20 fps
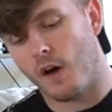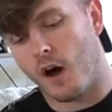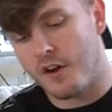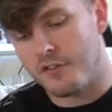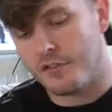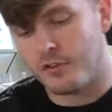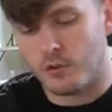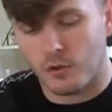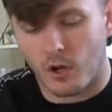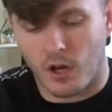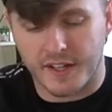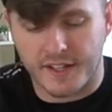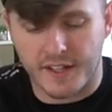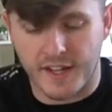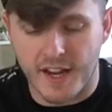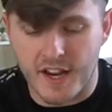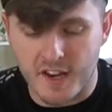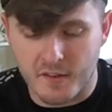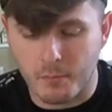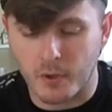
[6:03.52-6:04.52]
I do like
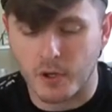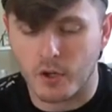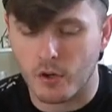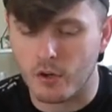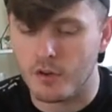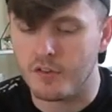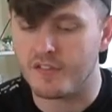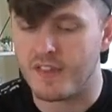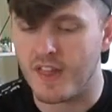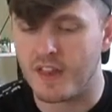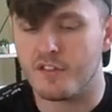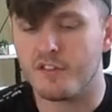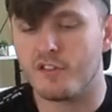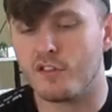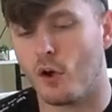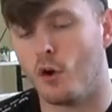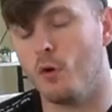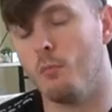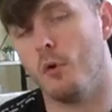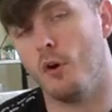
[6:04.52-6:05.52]
it is because there's
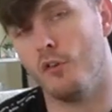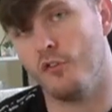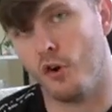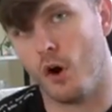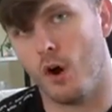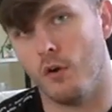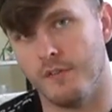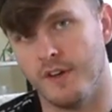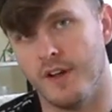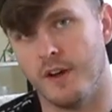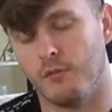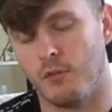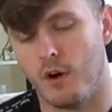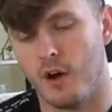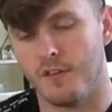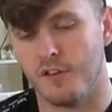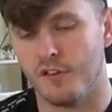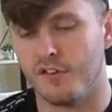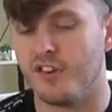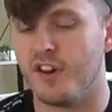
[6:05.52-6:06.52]
so much of it,
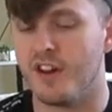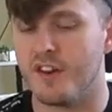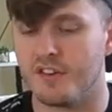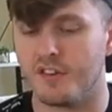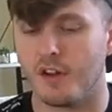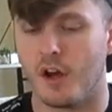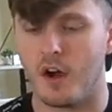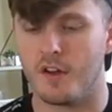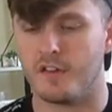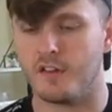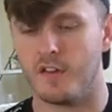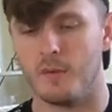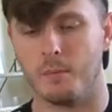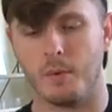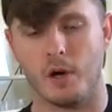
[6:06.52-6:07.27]
right? The sheer size of the